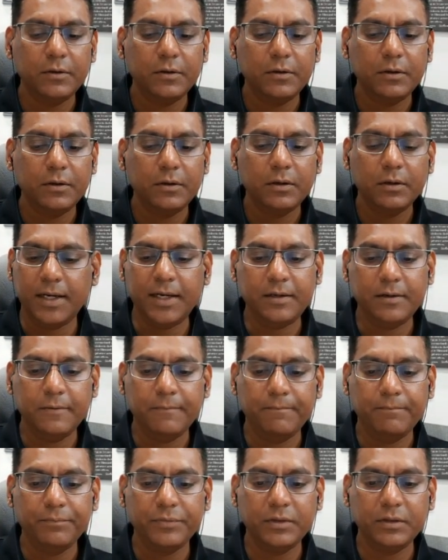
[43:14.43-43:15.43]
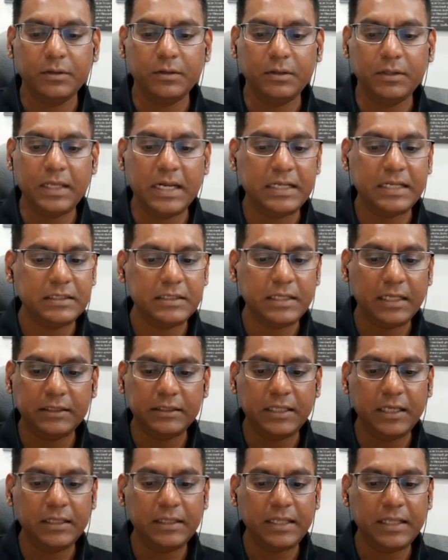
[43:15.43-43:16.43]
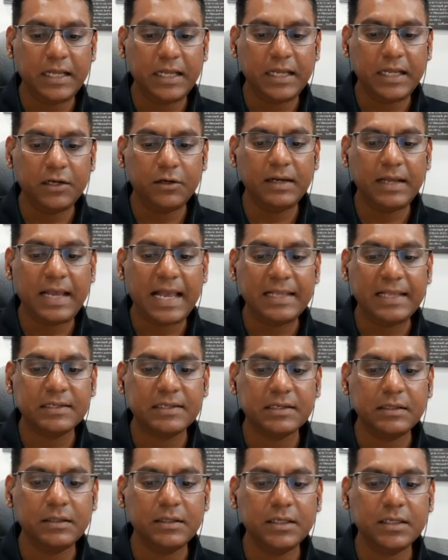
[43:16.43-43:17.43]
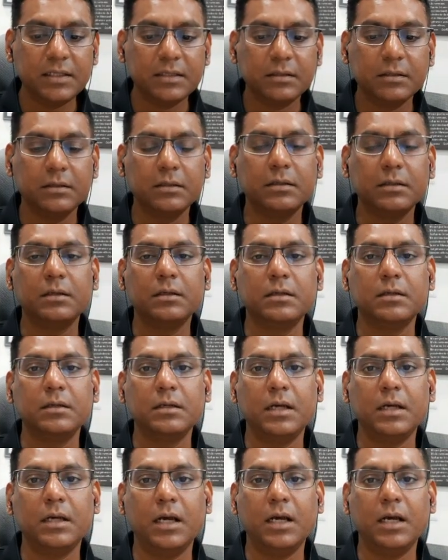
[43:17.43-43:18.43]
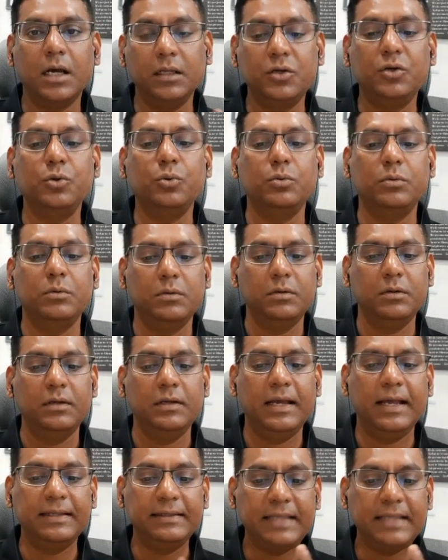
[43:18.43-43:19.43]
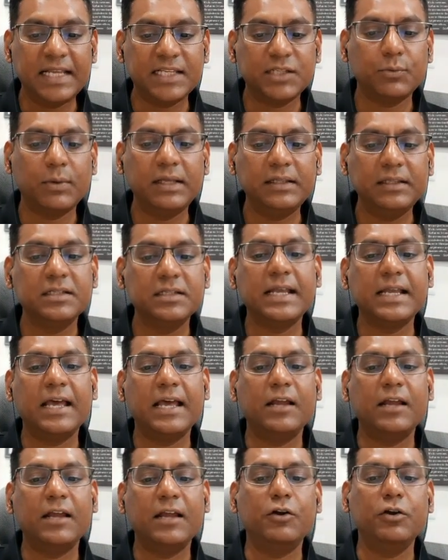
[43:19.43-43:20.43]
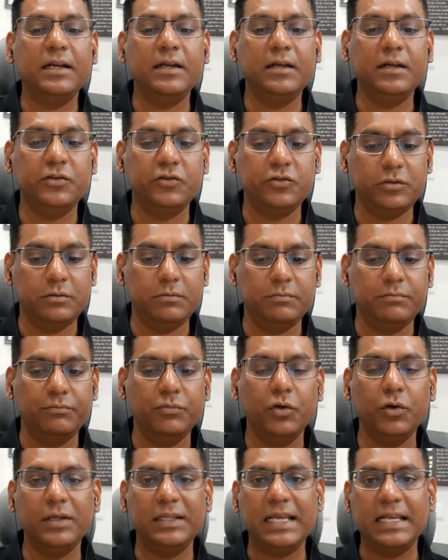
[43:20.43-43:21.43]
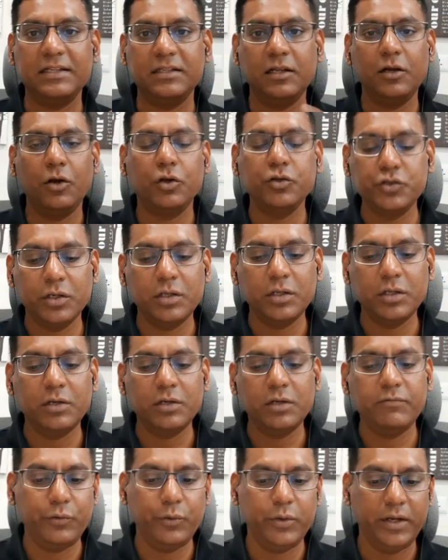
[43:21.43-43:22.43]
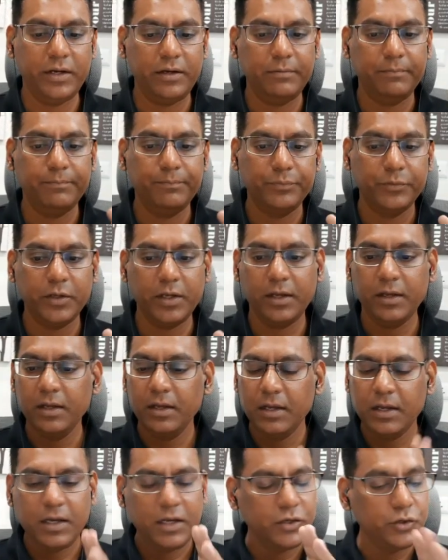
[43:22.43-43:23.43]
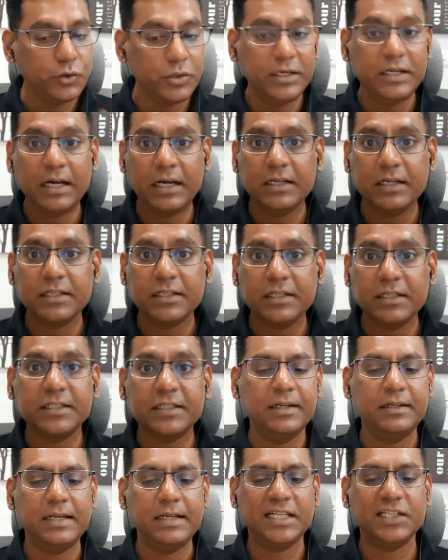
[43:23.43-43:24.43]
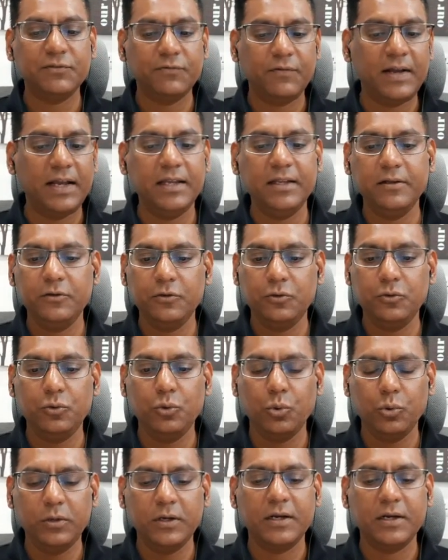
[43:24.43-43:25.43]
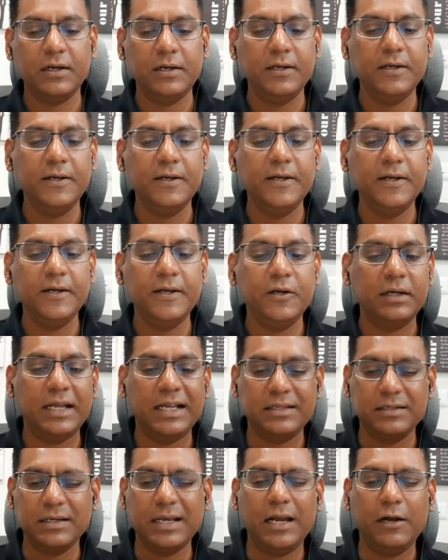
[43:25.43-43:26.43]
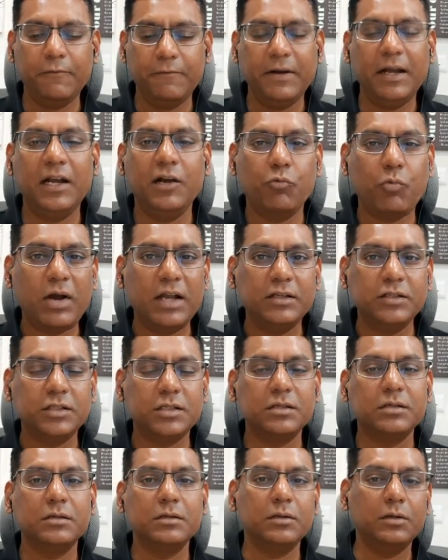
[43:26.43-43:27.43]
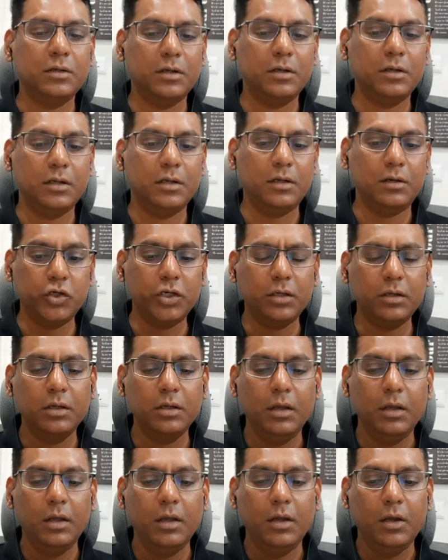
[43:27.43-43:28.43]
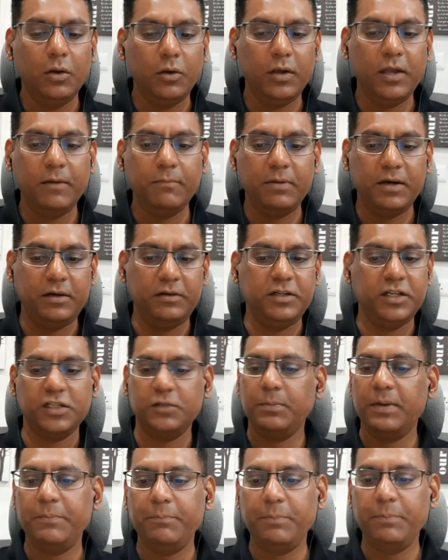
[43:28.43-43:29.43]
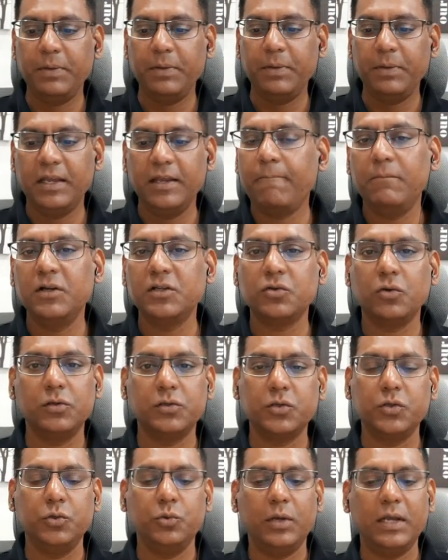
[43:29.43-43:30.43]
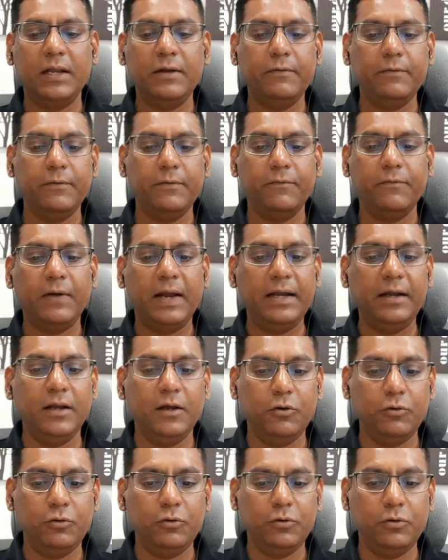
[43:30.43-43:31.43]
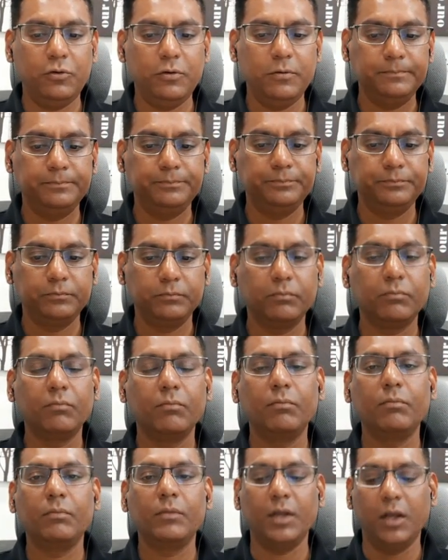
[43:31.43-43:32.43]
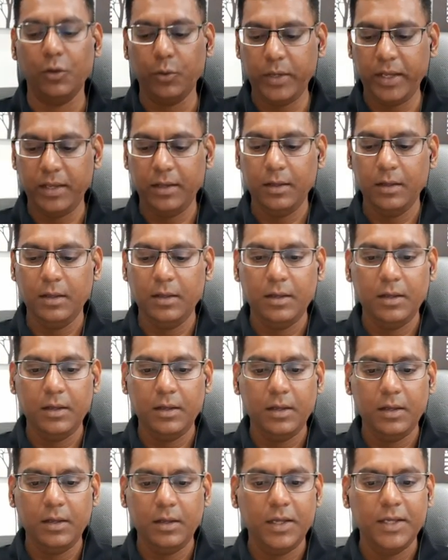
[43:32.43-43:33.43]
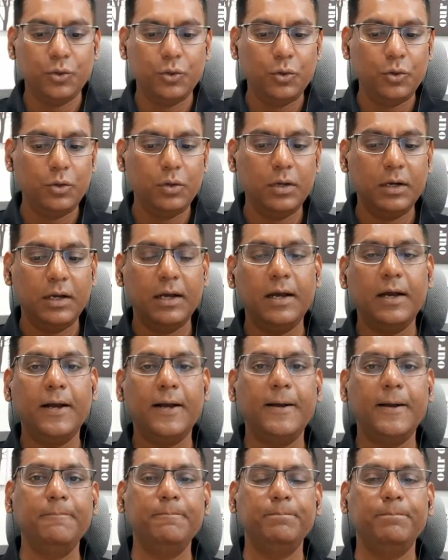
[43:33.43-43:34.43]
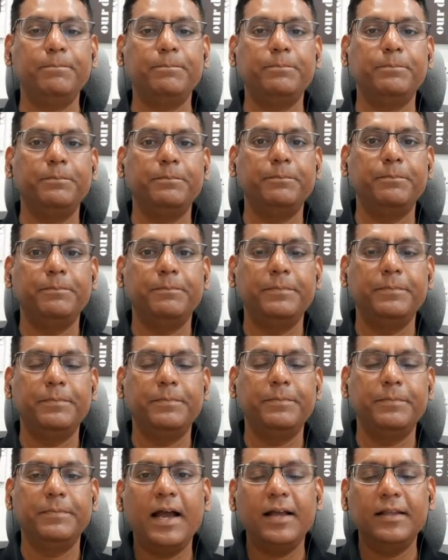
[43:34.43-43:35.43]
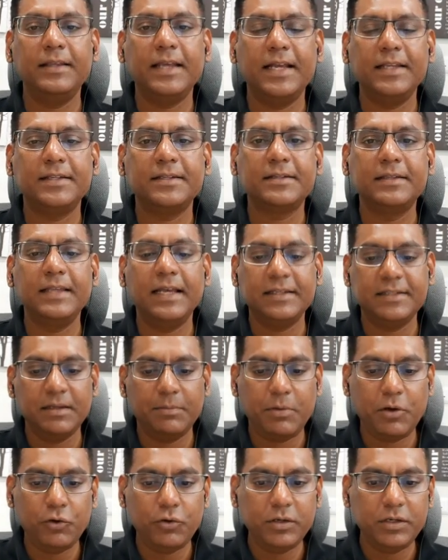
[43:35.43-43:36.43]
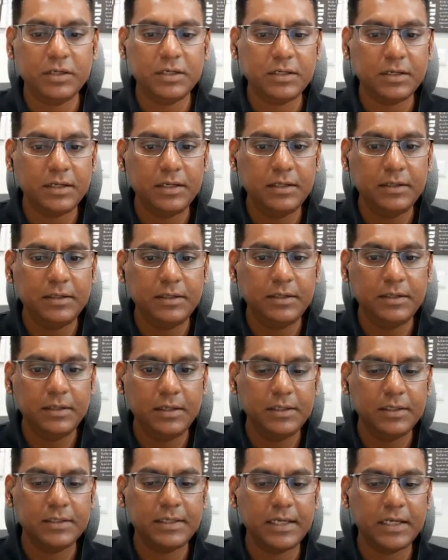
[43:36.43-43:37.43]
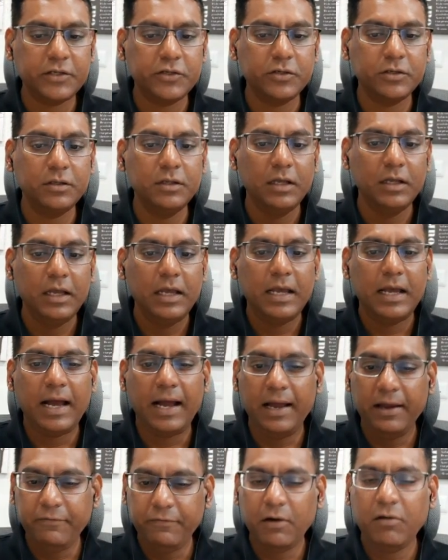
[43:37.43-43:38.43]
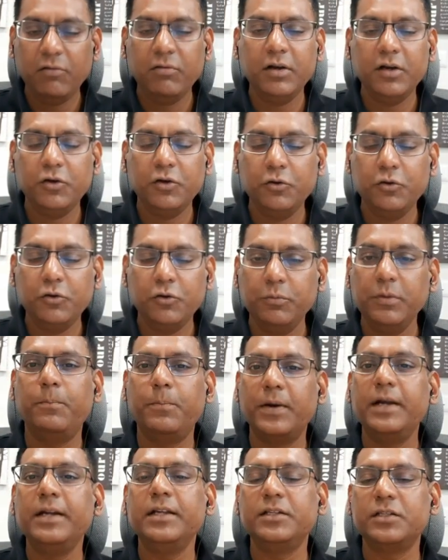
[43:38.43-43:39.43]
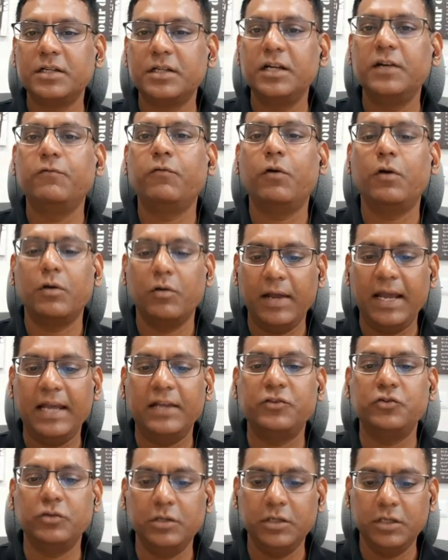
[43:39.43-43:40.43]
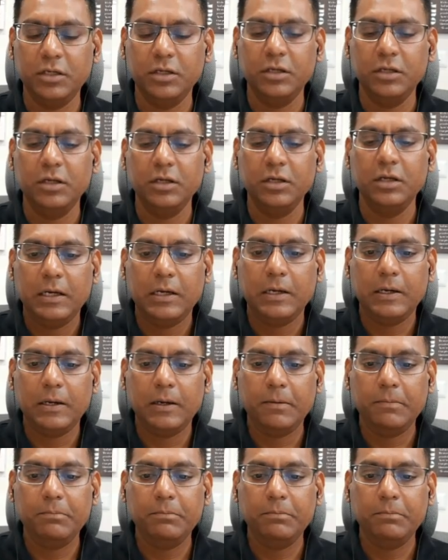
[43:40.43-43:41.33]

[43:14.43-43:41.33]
correct? There is nothing that will cancel this other 2, and that's why this cannot be an integer. Okay, that's the logical way of doing it. Okay, you didn't understand it, that's fine. You don't really need to. That's kind of an advanced logic. Okay, but just by picking numbers also you can find out. Okay, so yeah, that's about it in this section. I found it to be pretty straightforward, actually. Uh,